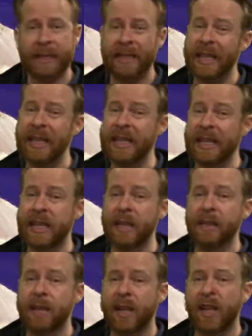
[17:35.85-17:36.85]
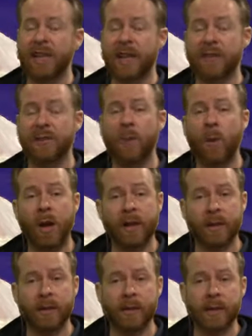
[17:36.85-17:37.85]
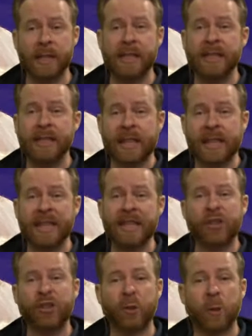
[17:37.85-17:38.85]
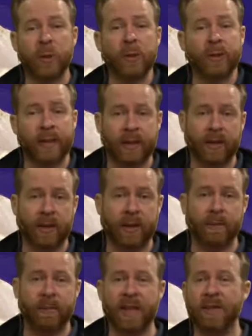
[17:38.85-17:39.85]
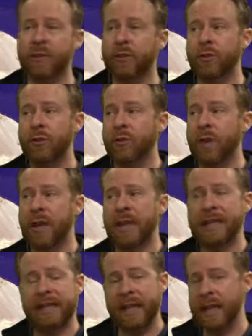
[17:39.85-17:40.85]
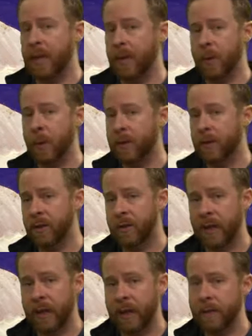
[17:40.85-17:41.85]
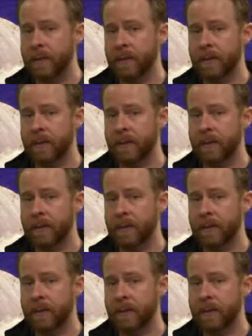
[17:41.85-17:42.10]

They need a lot of water in the soil that they're in. If it's too dry, they aren't going to survive.